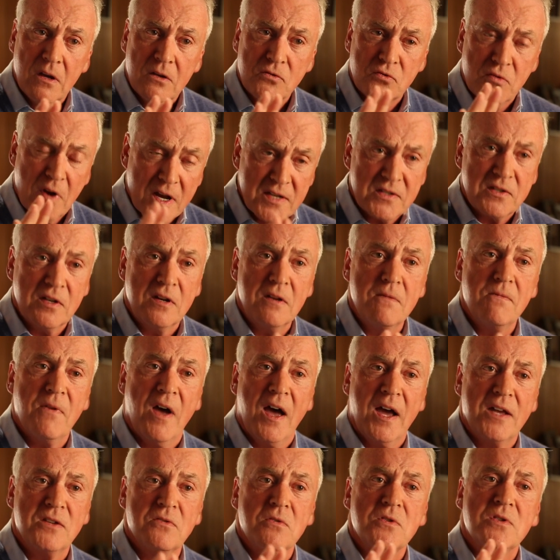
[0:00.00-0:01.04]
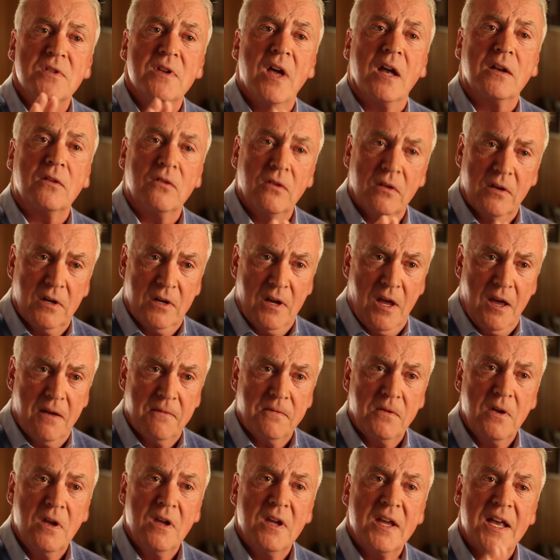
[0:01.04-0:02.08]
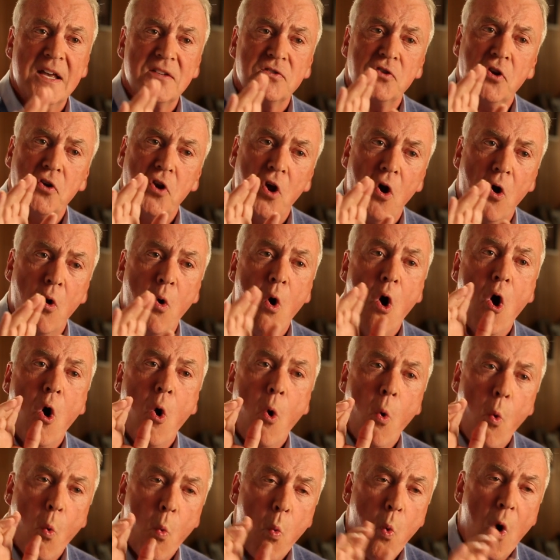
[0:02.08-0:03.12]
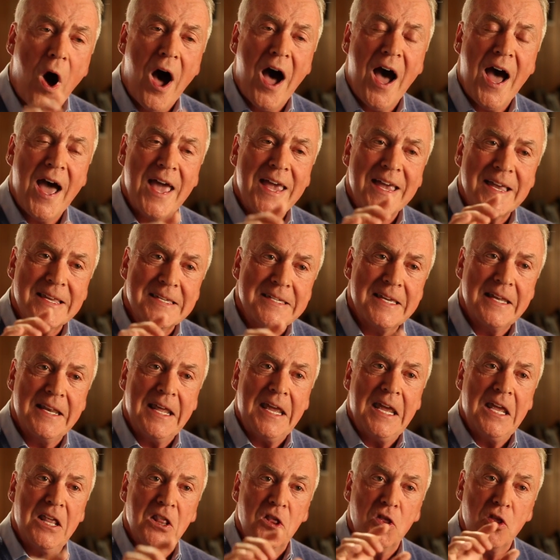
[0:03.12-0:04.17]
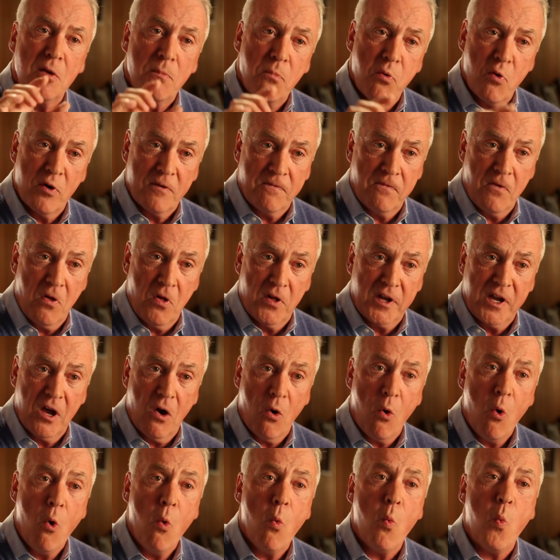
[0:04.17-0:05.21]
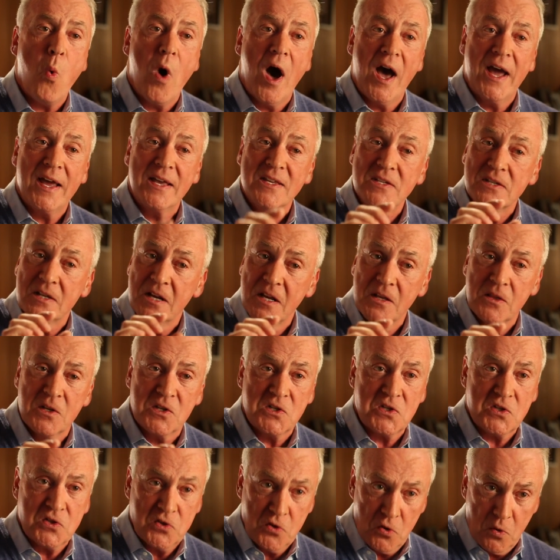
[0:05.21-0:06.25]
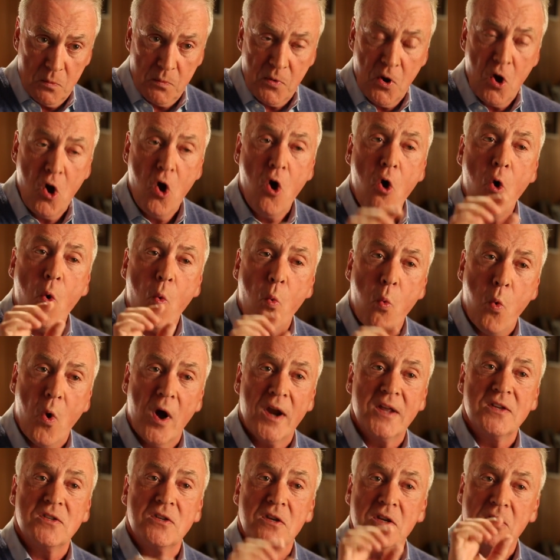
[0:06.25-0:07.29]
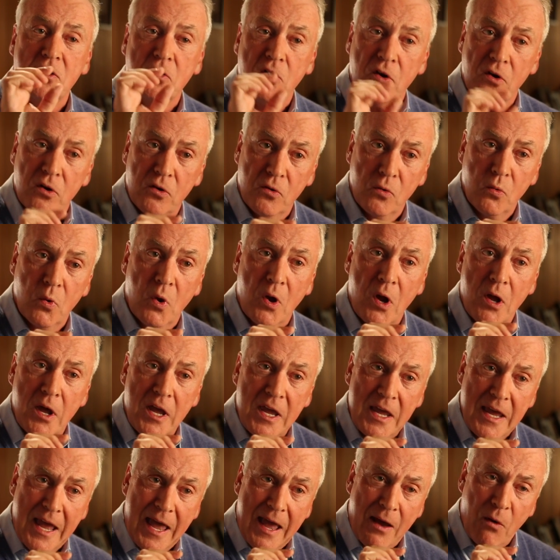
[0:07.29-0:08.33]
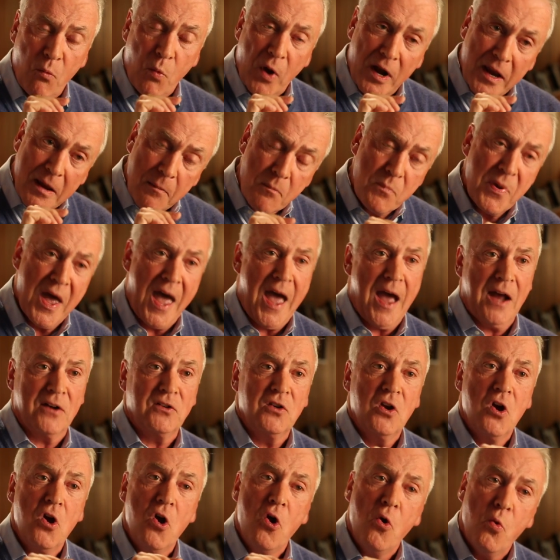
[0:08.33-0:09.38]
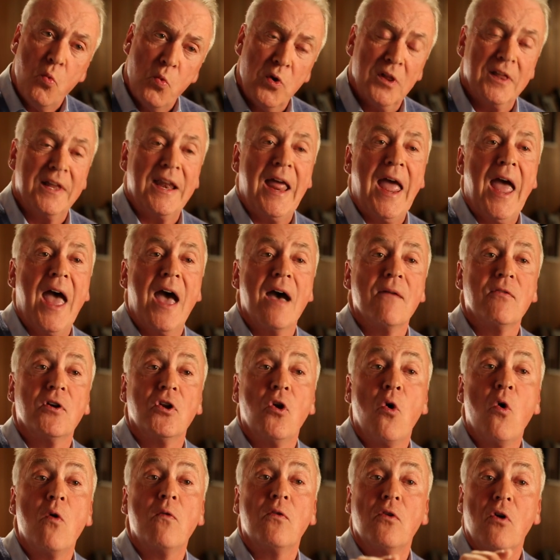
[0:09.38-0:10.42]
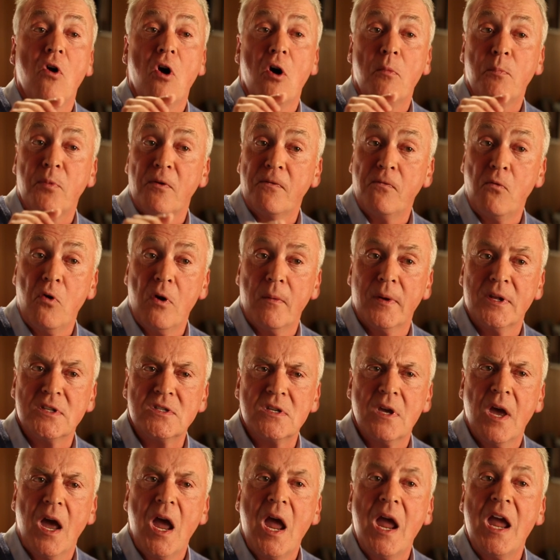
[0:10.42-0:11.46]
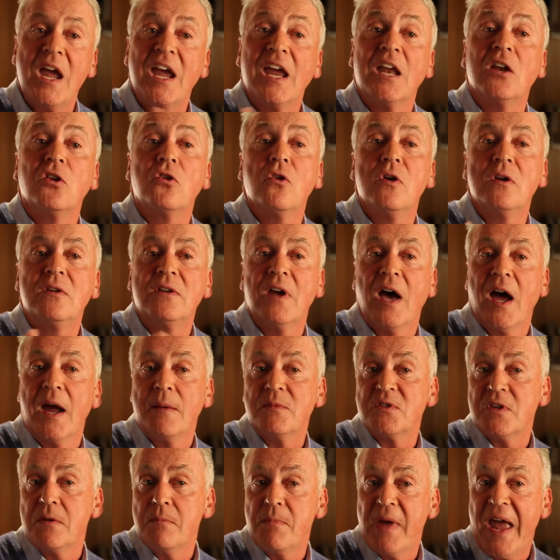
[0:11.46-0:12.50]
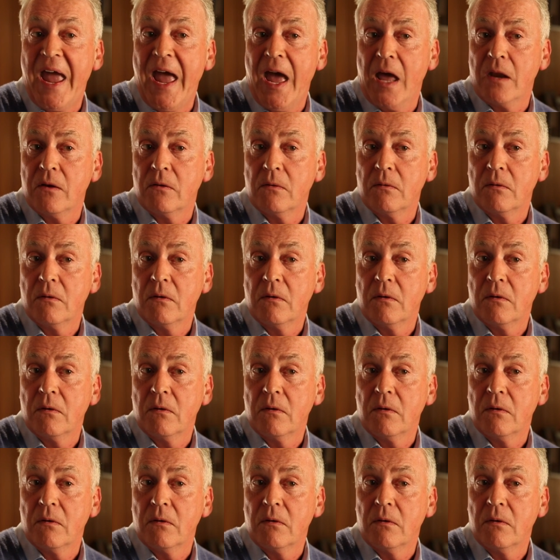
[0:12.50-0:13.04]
Trusted advisor is not good enough. He has to know, why is it in the portfolio? Why is it in the soup? What impact will it have on overall performance in good times and bad?